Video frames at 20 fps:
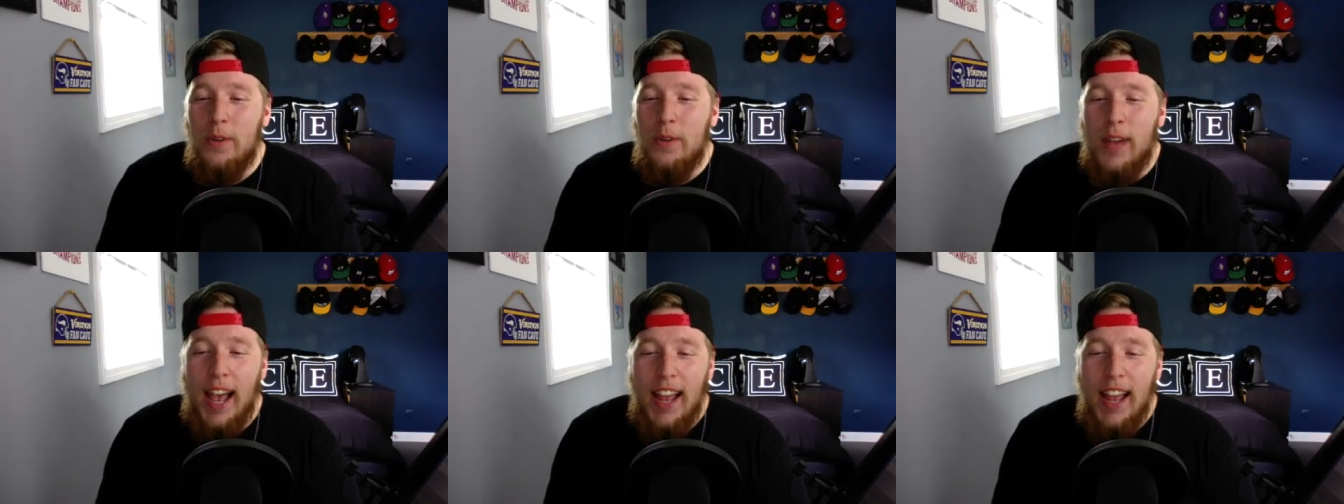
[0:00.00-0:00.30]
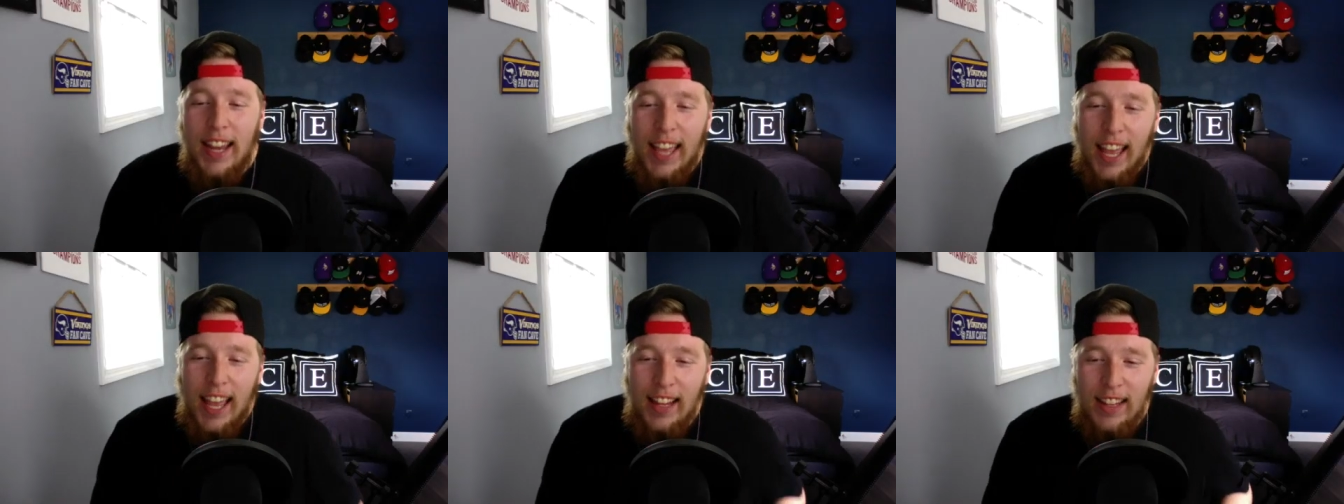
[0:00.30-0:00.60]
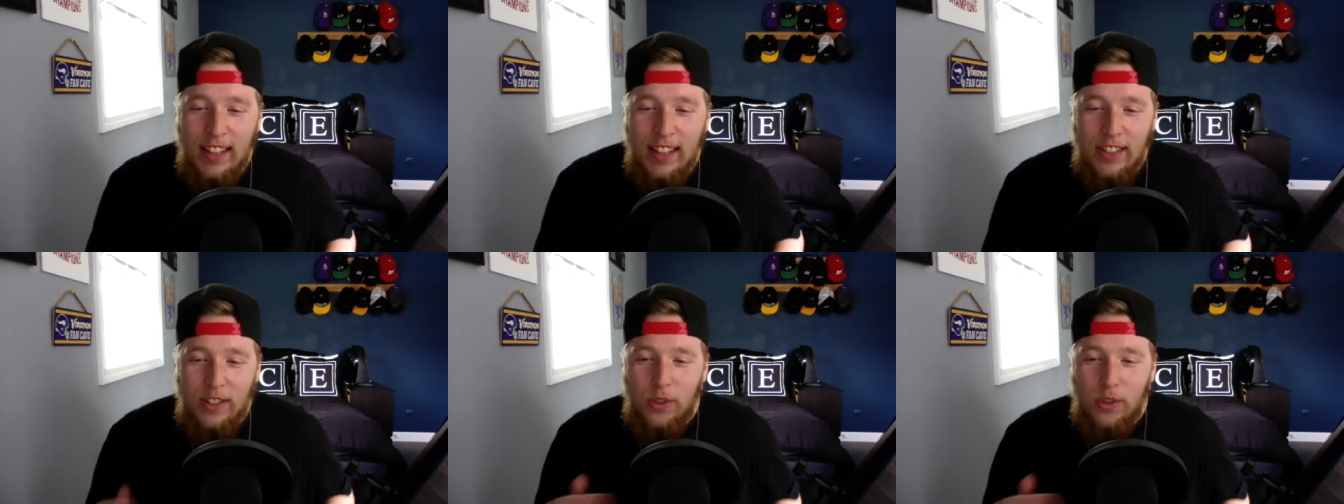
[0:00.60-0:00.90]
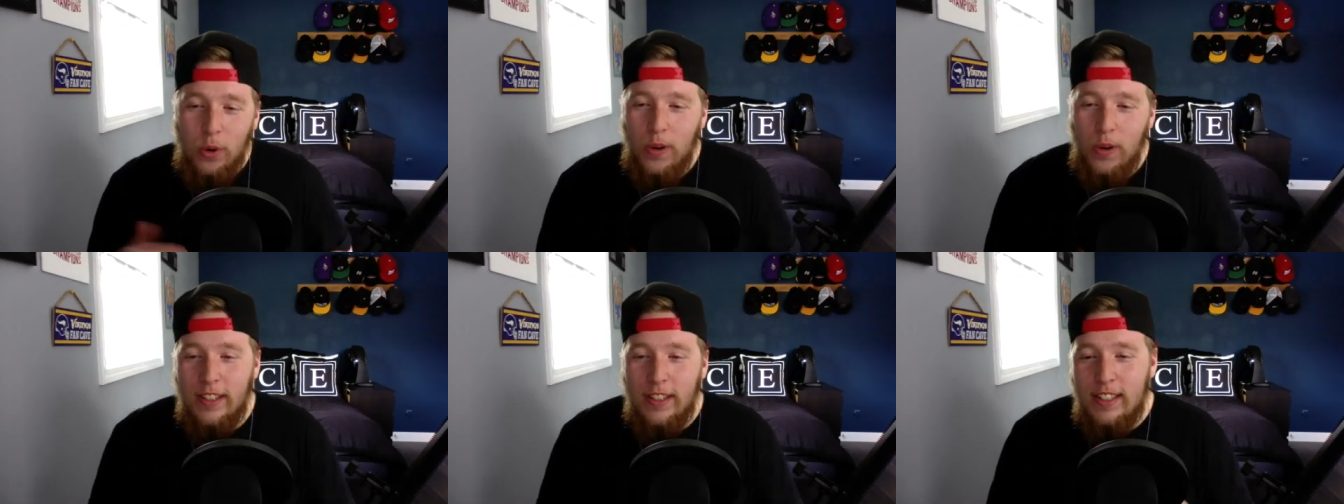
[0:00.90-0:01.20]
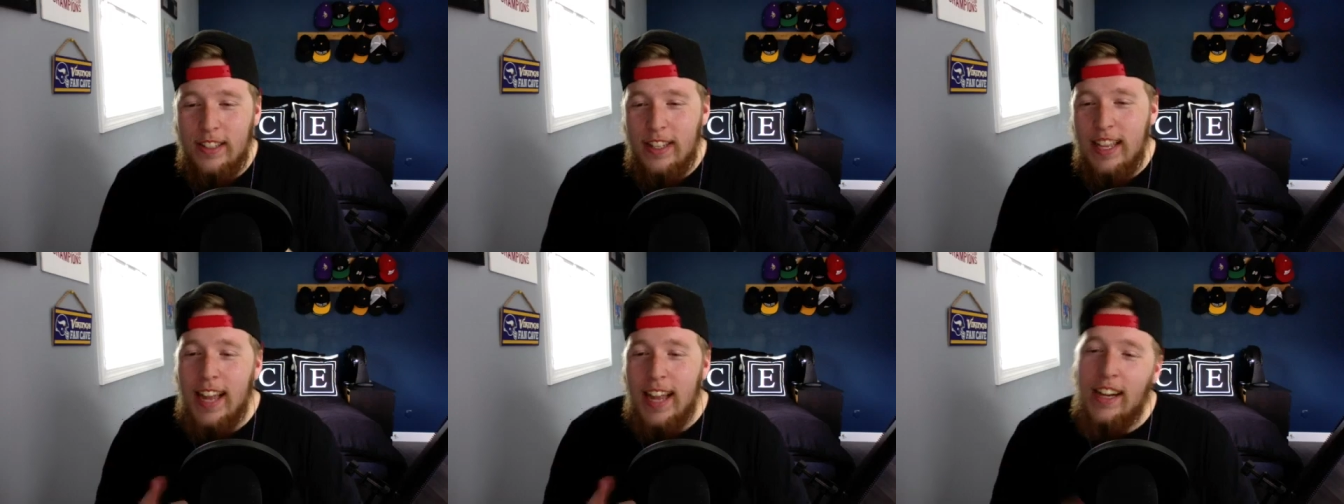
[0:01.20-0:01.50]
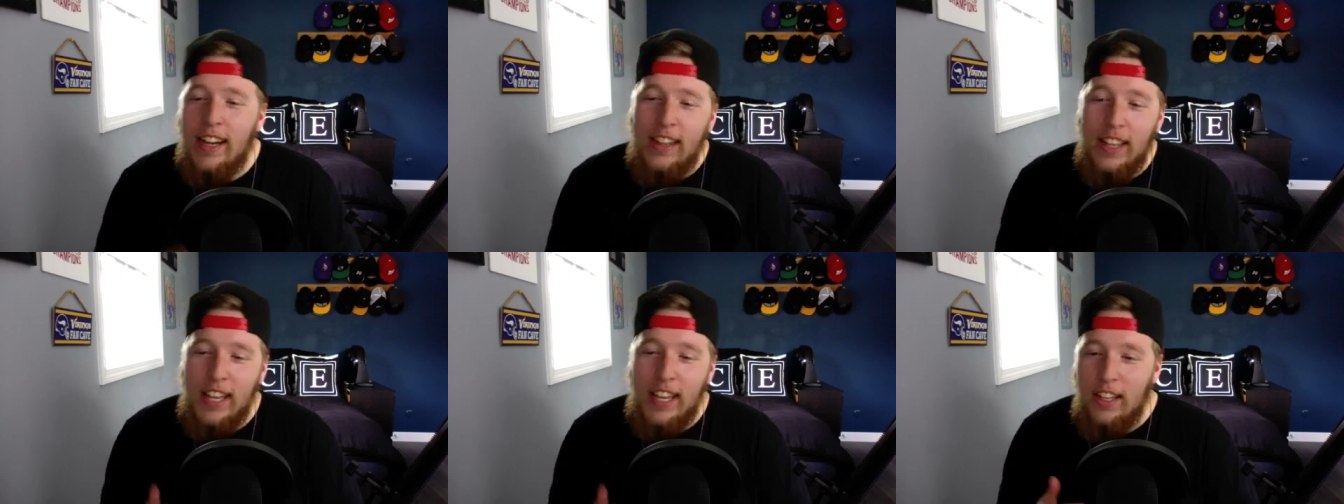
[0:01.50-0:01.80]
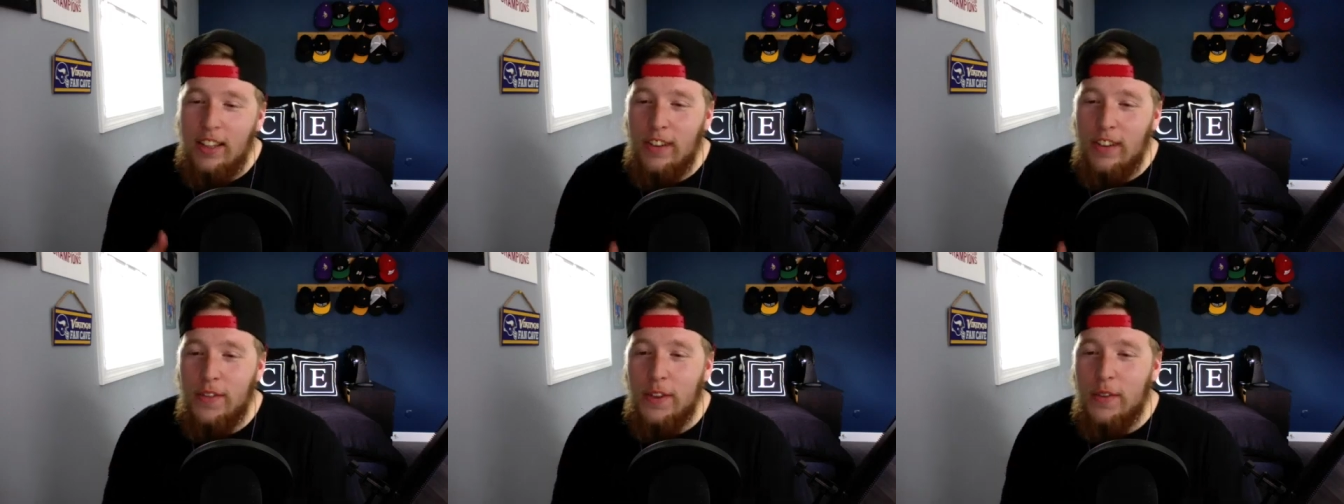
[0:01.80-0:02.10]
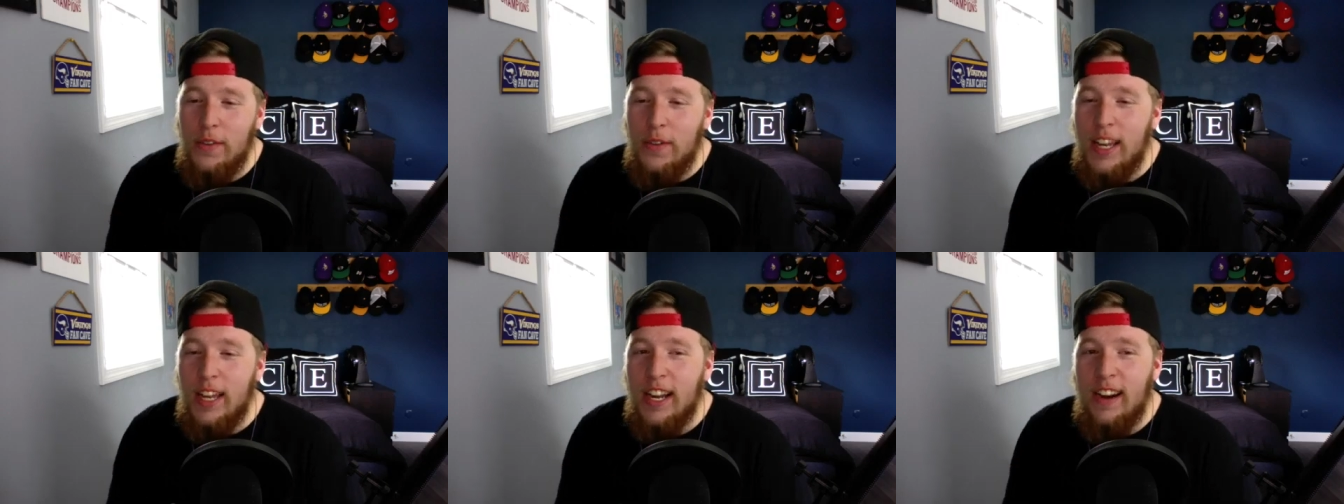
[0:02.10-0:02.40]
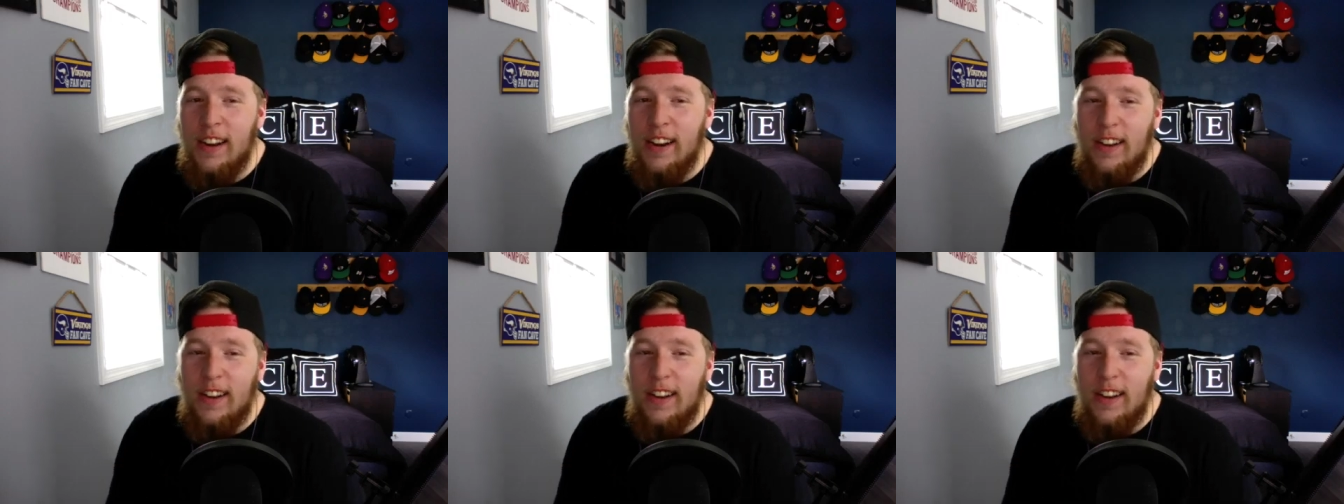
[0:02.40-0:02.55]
kind of getting towards the end of the interview here,